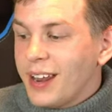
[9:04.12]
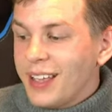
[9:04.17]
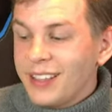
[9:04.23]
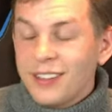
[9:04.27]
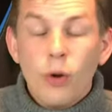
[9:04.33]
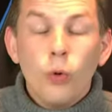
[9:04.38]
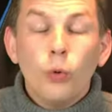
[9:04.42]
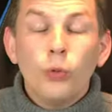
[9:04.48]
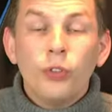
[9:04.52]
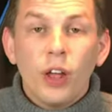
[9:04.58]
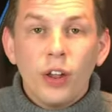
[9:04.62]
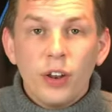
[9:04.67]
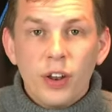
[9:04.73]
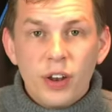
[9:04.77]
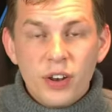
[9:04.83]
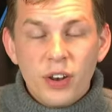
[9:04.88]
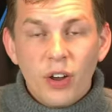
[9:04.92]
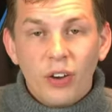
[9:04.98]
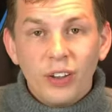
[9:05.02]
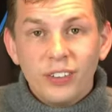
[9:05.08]
again, it's all
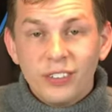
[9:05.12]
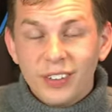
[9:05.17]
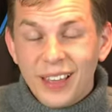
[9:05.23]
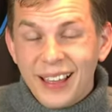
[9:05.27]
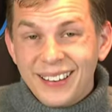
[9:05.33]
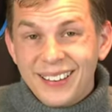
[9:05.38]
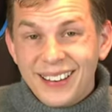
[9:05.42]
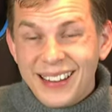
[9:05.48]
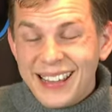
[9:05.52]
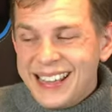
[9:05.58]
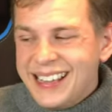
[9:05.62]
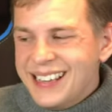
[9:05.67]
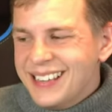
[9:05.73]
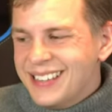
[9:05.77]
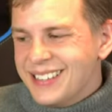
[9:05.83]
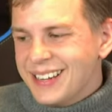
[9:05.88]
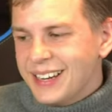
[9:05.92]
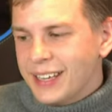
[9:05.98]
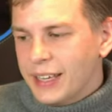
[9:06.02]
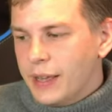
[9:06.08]
done nice and
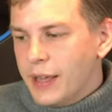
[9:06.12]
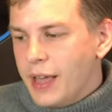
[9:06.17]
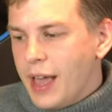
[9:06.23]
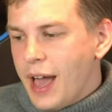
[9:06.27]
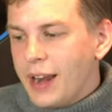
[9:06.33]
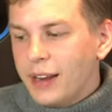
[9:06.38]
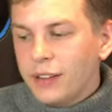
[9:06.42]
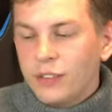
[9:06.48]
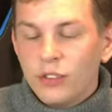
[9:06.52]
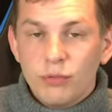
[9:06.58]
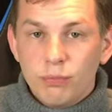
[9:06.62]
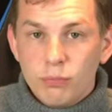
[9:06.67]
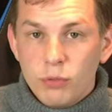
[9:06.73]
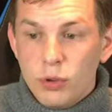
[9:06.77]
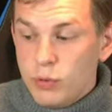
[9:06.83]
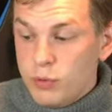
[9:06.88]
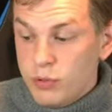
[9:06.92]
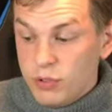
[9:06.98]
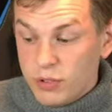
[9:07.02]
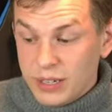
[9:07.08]
easily and it
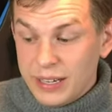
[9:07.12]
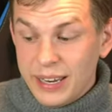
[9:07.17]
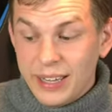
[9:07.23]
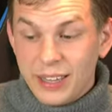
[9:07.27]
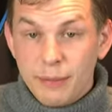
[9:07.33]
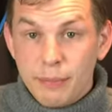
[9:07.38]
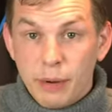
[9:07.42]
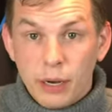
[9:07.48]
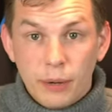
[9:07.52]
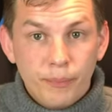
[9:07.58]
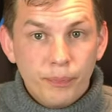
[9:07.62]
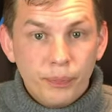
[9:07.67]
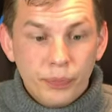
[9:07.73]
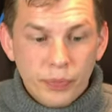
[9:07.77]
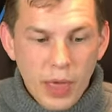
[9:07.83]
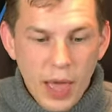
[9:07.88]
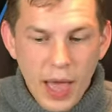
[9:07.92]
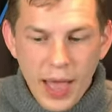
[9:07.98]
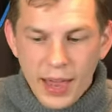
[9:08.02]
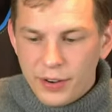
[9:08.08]
just you just click the
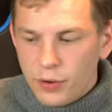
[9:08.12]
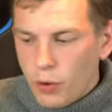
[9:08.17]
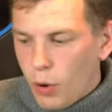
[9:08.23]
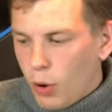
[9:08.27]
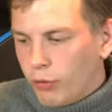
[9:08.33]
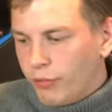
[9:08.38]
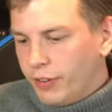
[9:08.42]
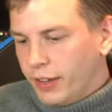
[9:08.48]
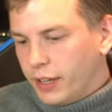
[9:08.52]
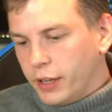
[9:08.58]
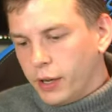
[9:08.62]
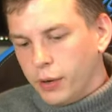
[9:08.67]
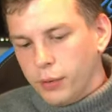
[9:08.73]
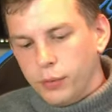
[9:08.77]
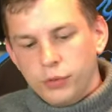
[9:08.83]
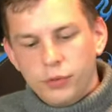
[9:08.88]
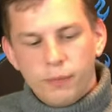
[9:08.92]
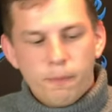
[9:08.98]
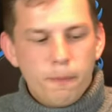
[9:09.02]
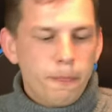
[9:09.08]
button and off it
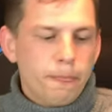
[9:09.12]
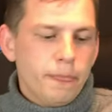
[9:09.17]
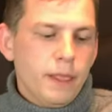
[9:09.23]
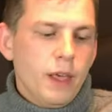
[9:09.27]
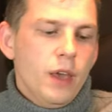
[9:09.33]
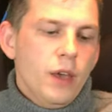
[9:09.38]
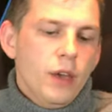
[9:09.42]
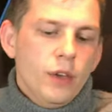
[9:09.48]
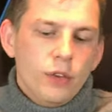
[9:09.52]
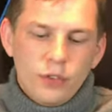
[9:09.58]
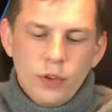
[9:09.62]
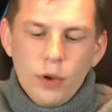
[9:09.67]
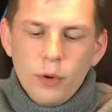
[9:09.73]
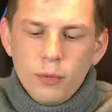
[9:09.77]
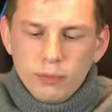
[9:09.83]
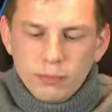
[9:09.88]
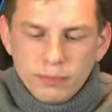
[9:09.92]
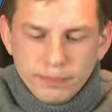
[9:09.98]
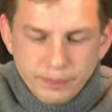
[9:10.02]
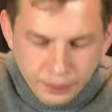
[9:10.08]
goes.
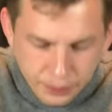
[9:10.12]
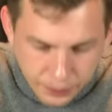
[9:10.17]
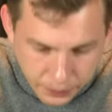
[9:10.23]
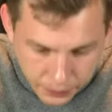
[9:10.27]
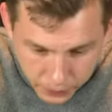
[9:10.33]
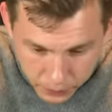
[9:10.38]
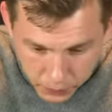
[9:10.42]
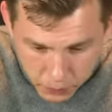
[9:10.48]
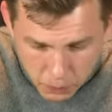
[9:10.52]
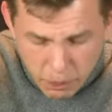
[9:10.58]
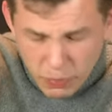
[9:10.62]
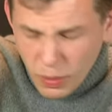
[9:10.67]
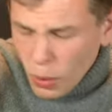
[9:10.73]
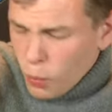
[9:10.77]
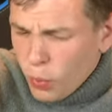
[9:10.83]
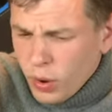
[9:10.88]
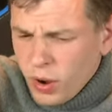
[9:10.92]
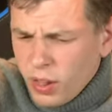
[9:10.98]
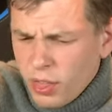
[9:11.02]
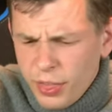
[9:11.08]
So
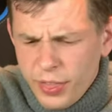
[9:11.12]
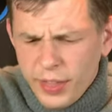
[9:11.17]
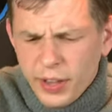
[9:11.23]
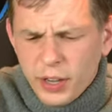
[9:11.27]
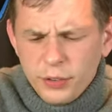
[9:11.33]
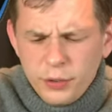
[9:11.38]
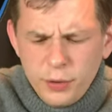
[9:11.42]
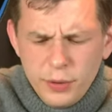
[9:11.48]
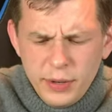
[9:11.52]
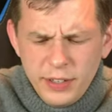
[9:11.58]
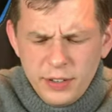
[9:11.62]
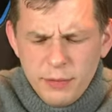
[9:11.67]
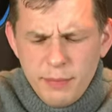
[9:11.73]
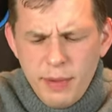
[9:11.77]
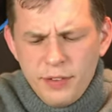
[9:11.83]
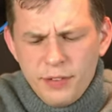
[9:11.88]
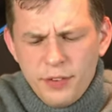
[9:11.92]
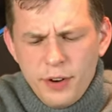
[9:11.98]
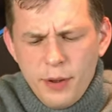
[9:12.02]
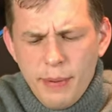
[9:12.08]
one other thing I do need
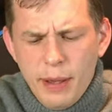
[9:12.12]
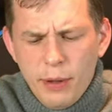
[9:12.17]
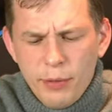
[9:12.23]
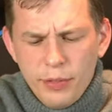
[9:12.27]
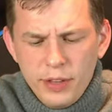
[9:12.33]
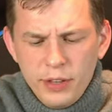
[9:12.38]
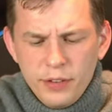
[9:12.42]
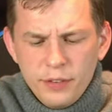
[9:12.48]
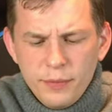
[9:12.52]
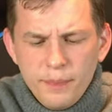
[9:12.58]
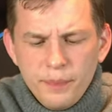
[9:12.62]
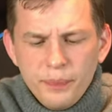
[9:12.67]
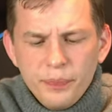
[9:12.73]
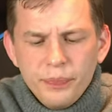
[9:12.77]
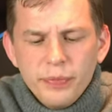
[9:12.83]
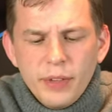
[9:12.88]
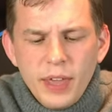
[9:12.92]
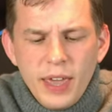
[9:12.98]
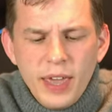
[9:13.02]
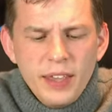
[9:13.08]
to mention about these
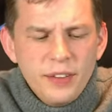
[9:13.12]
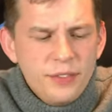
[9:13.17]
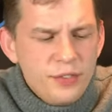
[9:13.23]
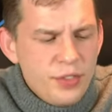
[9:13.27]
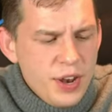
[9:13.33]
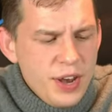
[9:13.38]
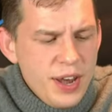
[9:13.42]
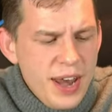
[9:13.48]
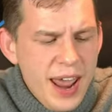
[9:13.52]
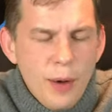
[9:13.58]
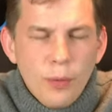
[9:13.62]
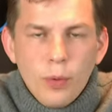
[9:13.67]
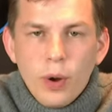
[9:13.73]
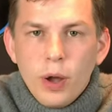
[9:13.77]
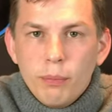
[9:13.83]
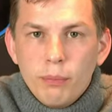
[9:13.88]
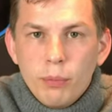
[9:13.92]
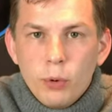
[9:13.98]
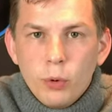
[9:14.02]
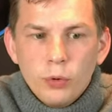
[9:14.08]
is the
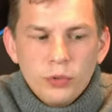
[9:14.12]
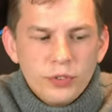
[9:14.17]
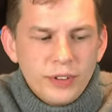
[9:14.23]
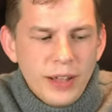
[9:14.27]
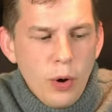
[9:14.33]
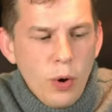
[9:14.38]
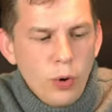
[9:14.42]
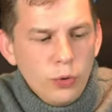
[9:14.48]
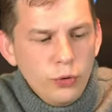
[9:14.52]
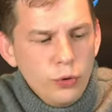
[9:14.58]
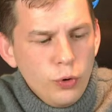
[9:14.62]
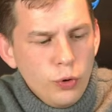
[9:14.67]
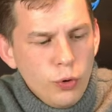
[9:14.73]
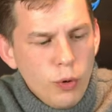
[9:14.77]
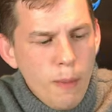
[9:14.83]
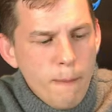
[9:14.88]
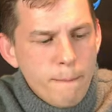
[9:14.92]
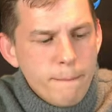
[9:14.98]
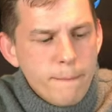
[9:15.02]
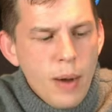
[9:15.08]
network ports. Now on
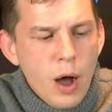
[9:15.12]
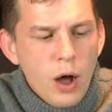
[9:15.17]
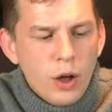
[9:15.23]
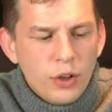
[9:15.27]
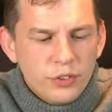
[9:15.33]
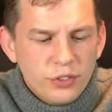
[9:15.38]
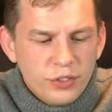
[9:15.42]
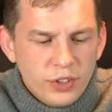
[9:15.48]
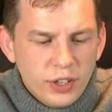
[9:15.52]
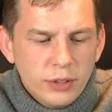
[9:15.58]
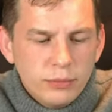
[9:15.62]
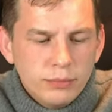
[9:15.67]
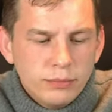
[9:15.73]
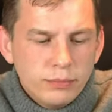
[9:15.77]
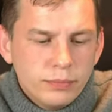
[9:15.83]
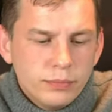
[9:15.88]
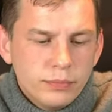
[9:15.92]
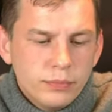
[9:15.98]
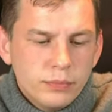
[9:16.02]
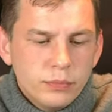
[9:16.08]
your master,
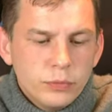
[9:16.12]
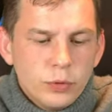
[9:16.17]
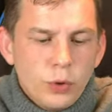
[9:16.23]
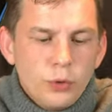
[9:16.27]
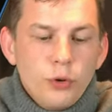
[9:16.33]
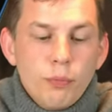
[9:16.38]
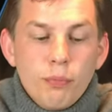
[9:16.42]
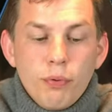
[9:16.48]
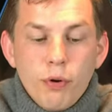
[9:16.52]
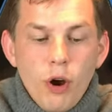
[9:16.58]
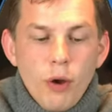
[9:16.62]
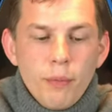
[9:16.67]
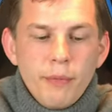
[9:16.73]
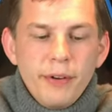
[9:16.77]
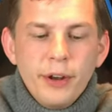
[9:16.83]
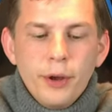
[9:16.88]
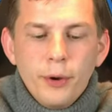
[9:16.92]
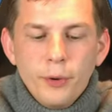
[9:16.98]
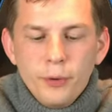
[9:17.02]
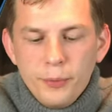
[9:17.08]
on your
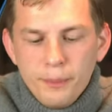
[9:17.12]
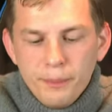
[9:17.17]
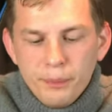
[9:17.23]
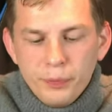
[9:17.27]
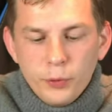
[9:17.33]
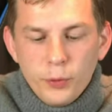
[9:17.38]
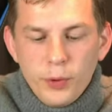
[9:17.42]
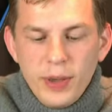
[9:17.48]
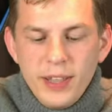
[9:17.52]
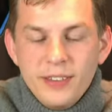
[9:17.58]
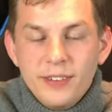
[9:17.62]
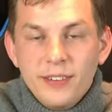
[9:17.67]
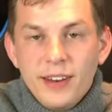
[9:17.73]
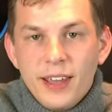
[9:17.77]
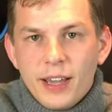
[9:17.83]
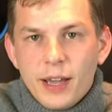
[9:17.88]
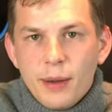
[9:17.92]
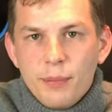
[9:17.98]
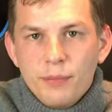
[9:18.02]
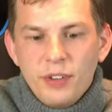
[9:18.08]
primary node, your
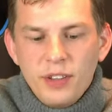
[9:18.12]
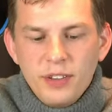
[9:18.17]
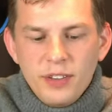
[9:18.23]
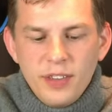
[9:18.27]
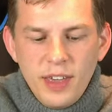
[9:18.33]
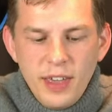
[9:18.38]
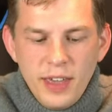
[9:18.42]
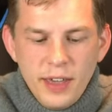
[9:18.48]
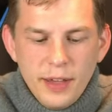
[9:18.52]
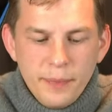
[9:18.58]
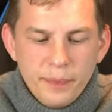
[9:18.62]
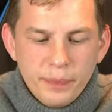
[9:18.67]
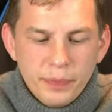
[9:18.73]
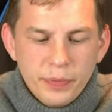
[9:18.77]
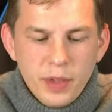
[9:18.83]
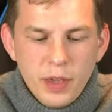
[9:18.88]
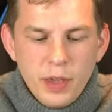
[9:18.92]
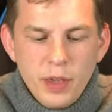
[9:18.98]
internet comes into here.